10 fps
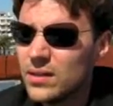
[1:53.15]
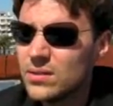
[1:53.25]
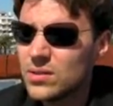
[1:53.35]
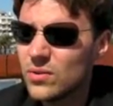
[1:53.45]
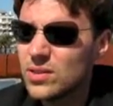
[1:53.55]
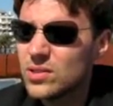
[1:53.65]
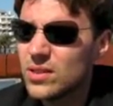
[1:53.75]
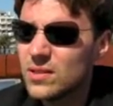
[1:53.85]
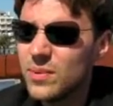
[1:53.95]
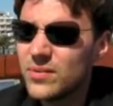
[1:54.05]
so it's
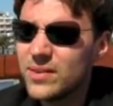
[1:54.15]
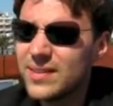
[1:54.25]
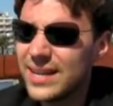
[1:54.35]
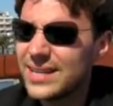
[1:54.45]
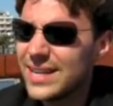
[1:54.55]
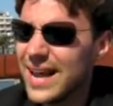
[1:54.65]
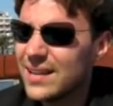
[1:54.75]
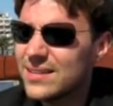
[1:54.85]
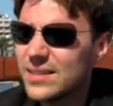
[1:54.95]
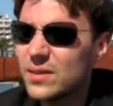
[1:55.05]
not about the
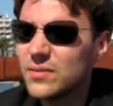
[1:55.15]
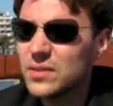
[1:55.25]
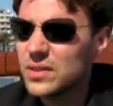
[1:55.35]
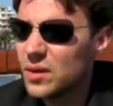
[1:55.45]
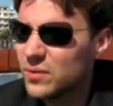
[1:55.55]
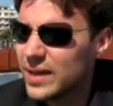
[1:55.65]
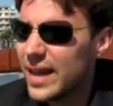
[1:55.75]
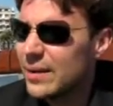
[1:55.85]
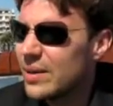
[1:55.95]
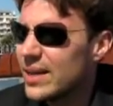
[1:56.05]
technicality of
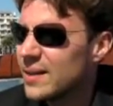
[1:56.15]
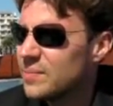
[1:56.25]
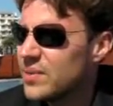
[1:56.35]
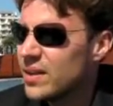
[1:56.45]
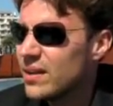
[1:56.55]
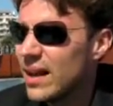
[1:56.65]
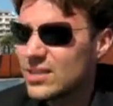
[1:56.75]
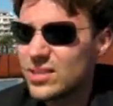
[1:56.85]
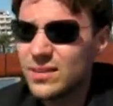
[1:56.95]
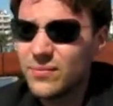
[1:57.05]
gaming.
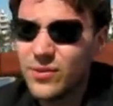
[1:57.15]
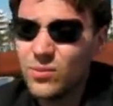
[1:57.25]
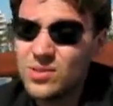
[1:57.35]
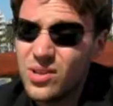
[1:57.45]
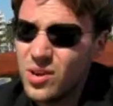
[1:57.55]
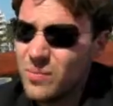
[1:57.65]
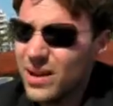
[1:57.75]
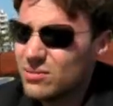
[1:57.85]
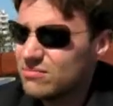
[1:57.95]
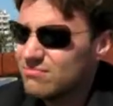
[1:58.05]
Actually, the film is not
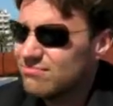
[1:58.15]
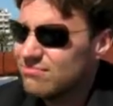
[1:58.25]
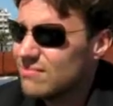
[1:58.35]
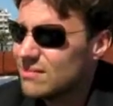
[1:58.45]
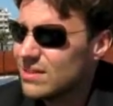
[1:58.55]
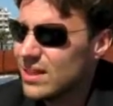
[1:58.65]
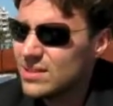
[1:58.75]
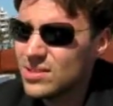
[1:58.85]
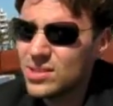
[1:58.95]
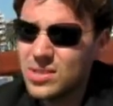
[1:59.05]
about,
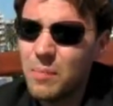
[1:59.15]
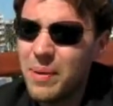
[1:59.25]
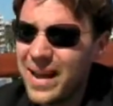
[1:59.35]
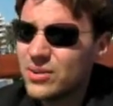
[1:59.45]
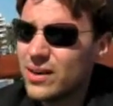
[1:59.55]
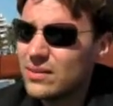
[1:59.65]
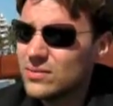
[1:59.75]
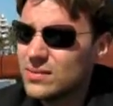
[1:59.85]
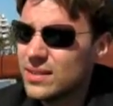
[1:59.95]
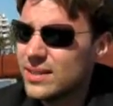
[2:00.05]
it's just the background
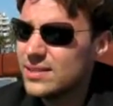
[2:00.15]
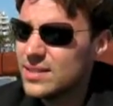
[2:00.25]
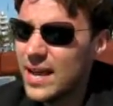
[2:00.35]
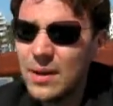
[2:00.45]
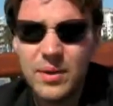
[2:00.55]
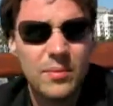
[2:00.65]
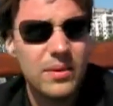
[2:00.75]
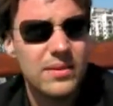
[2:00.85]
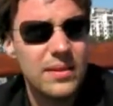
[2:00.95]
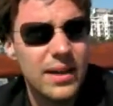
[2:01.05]
that he's gaming,
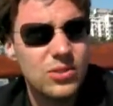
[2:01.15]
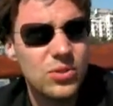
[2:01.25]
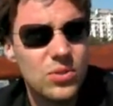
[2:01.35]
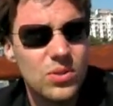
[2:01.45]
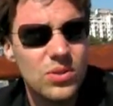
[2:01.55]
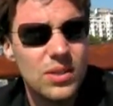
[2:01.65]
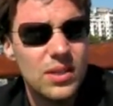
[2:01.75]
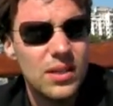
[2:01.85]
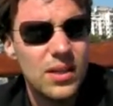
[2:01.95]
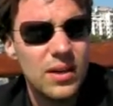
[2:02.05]
but the actual
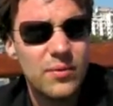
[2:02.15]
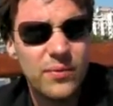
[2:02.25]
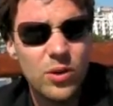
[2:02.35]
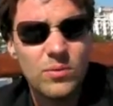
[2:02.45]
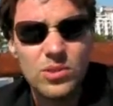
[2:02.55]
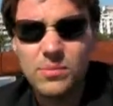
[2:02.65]
film is